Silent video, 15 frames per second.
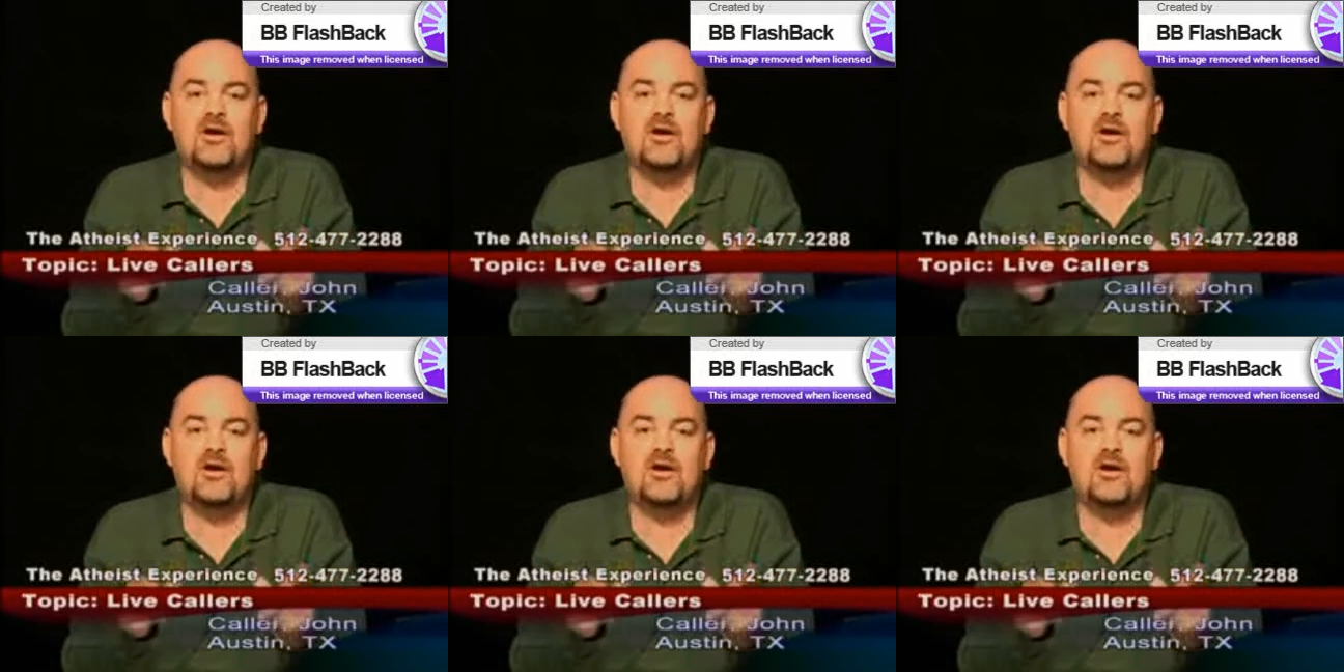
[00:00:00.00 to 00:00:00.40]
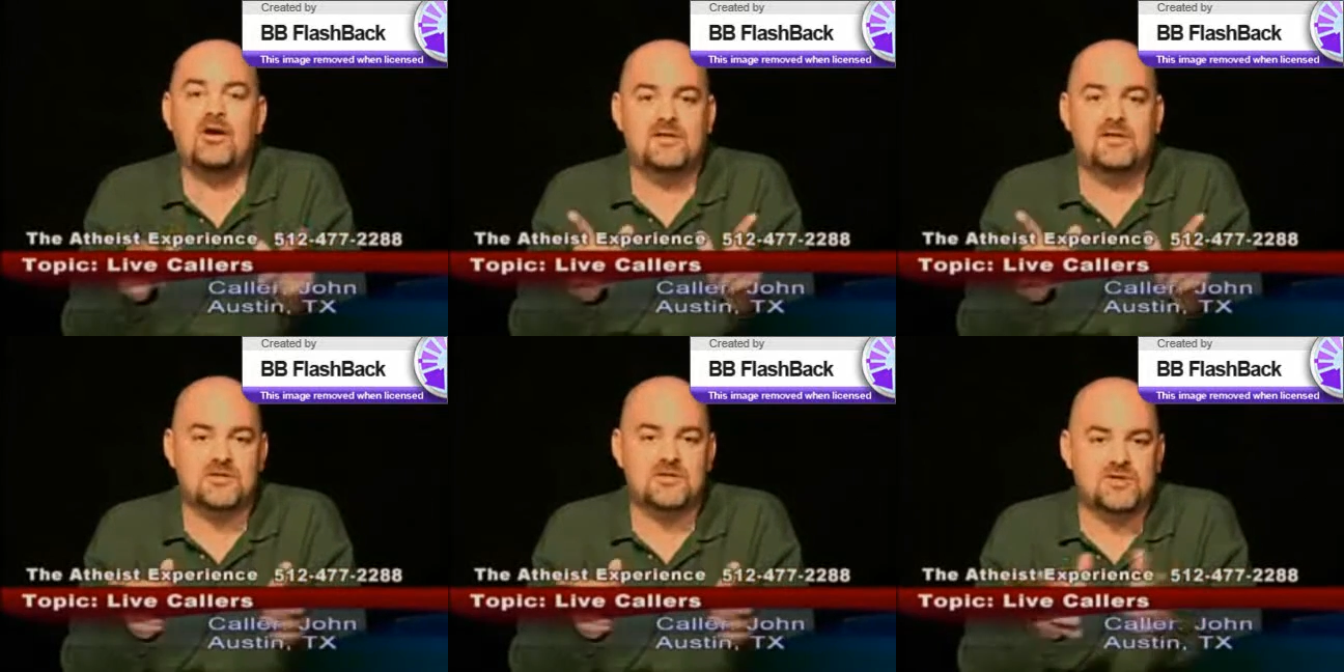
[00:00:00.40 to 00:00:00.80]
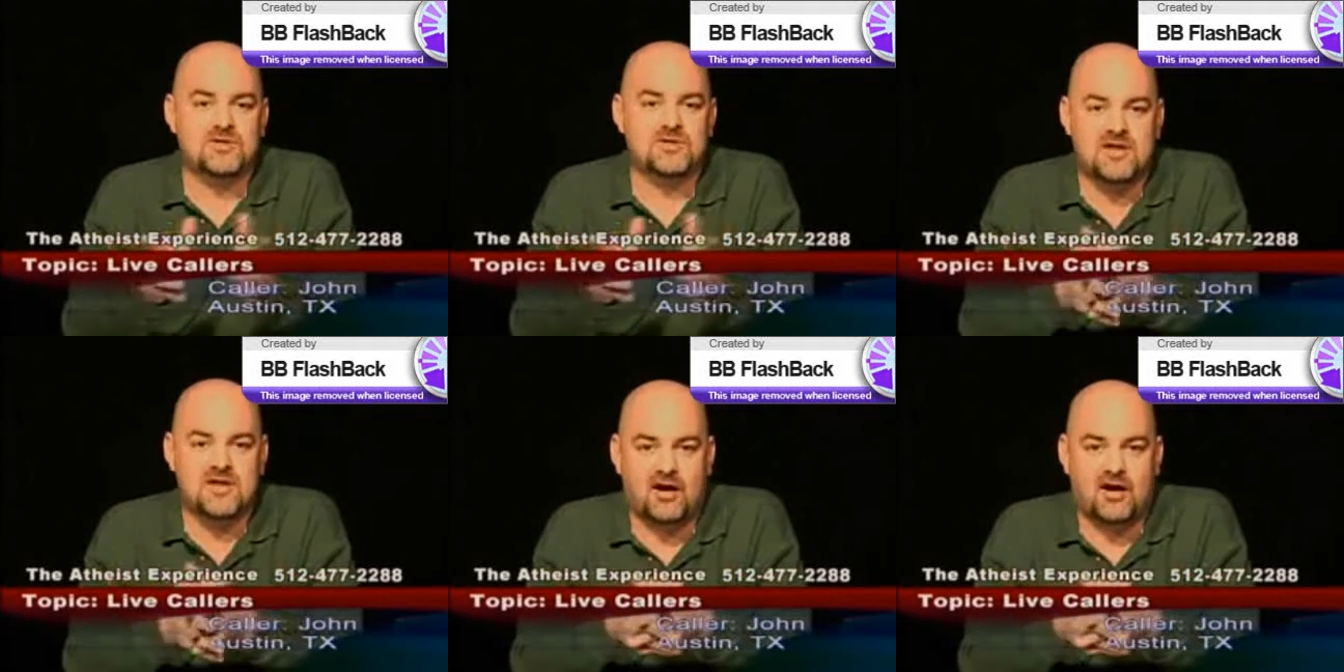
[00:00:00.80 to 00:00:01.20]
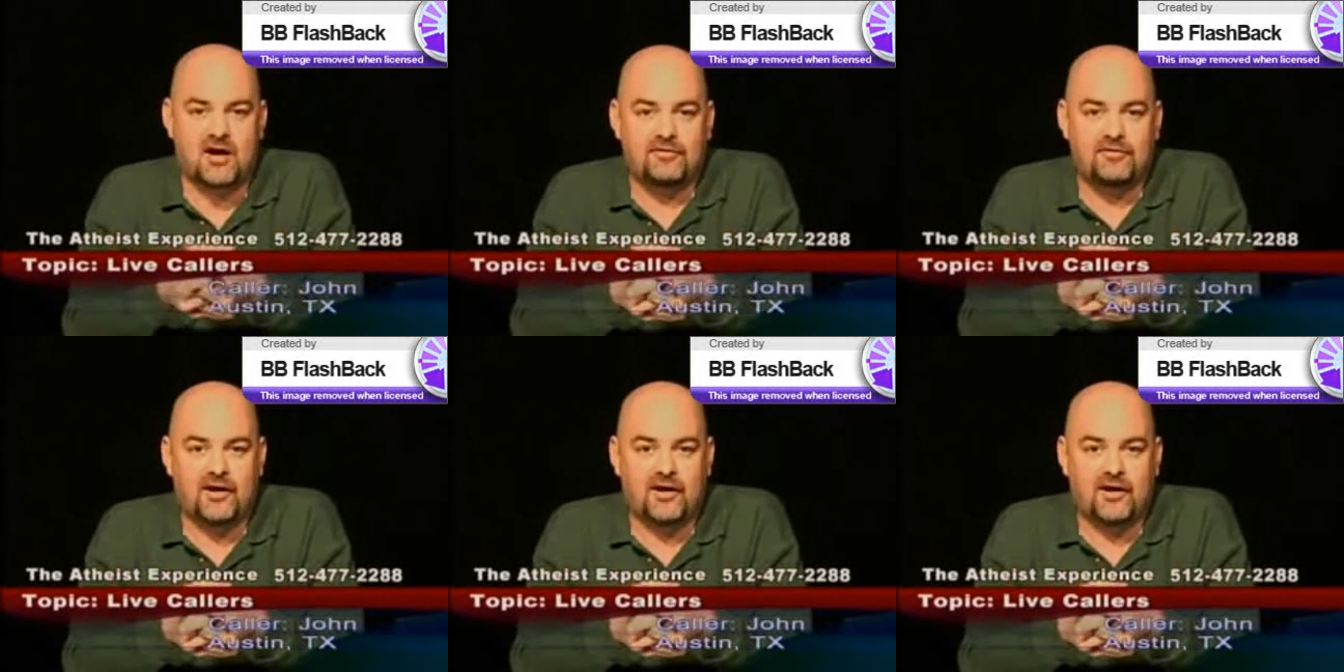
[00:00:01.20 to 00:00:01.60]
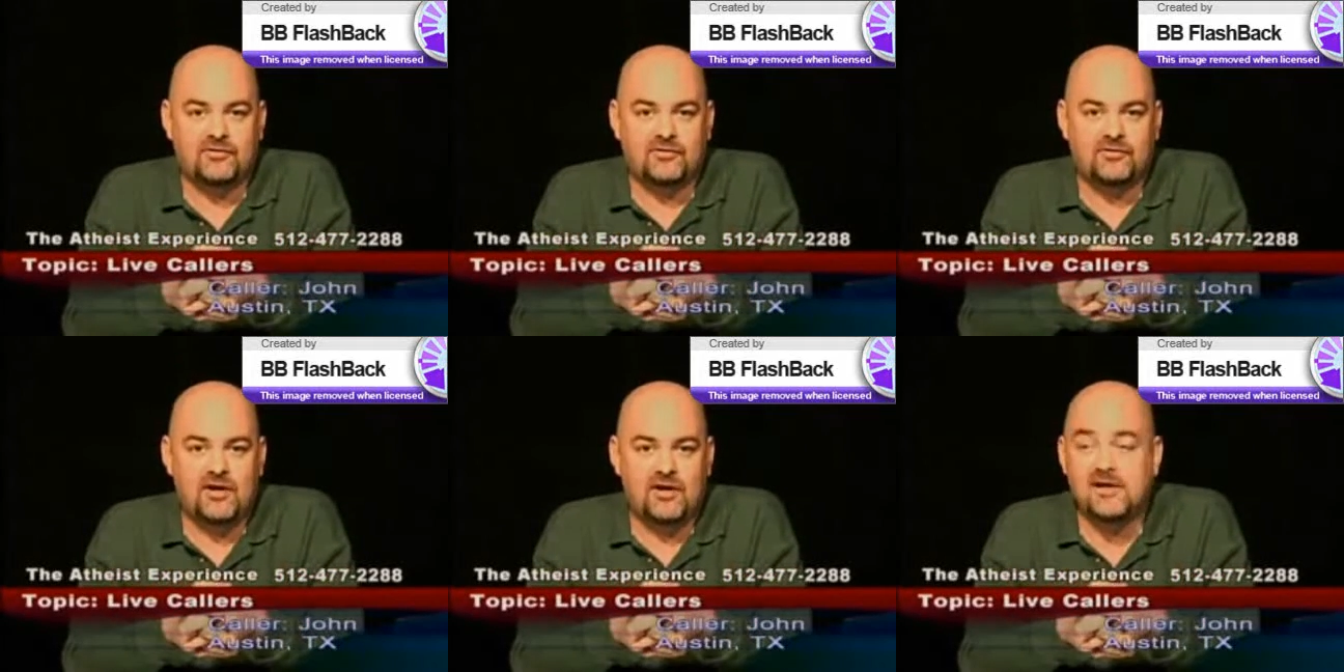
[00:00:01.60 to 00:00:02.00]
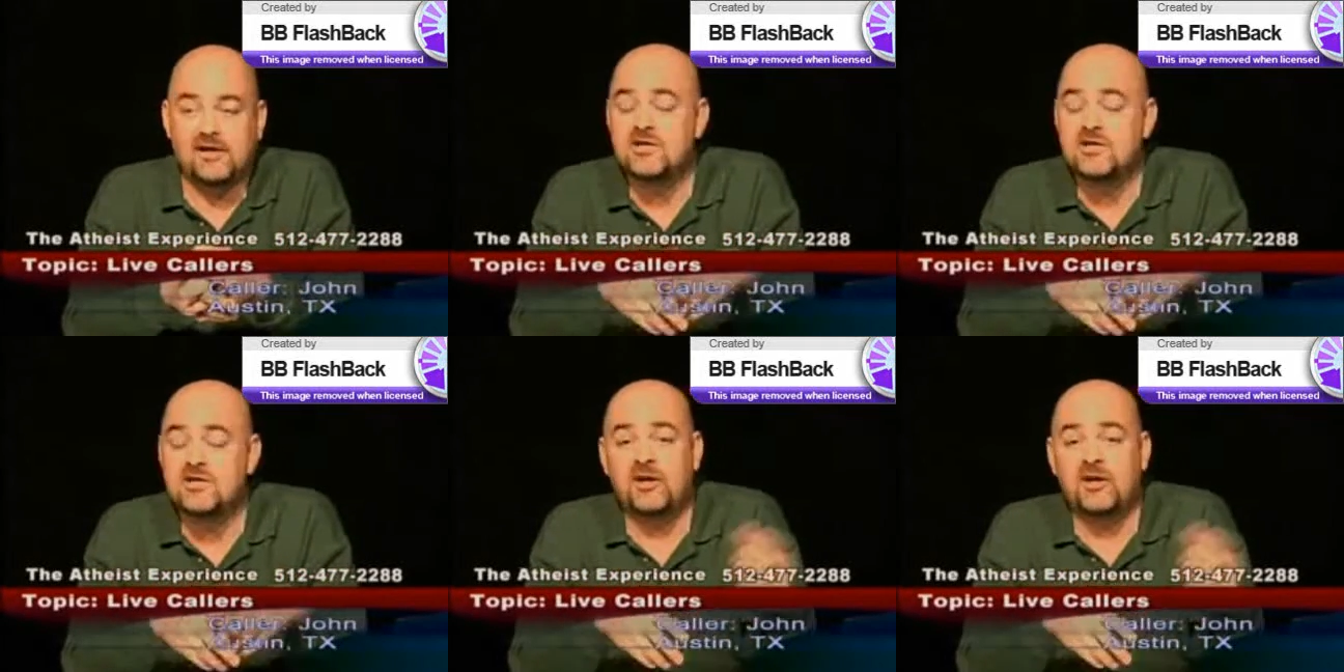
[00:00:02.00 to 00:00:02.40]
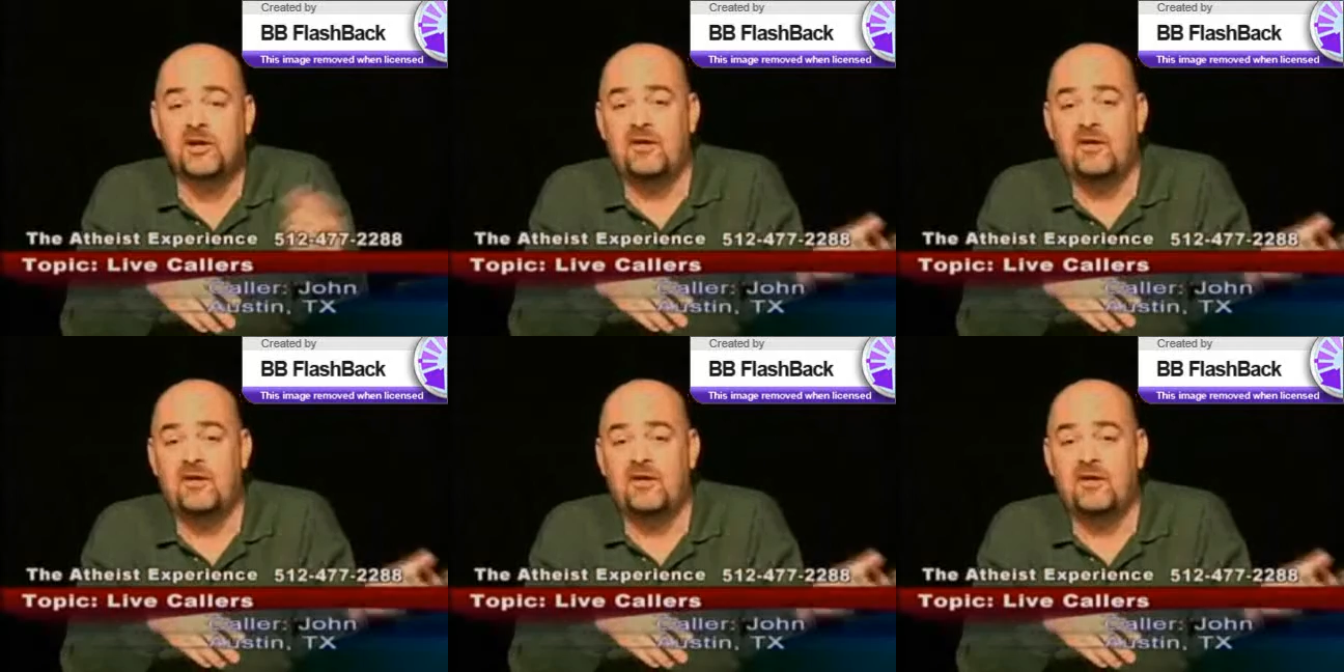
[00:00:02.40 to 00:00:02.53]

How dare you say that this was a sacrifice?